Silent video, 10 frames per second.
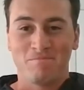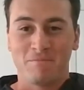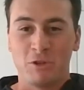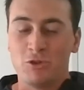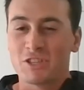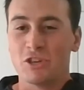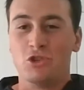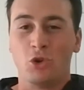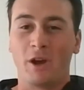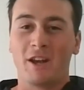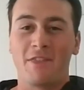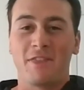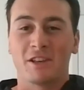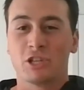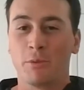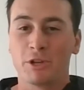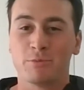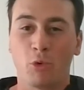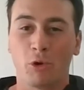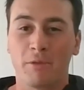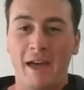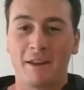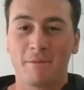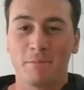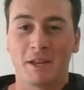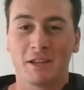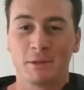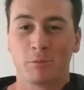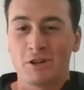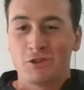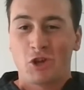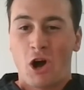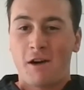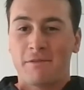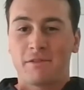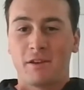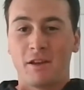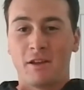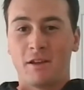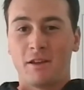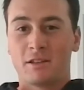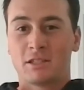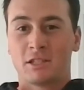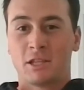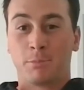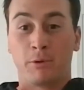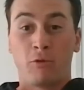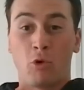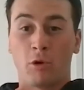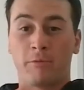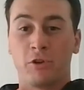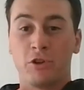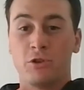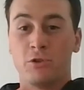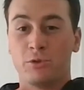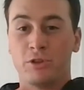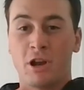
you just enjoy it, I think, so much more that because the pressure's off to perform for you,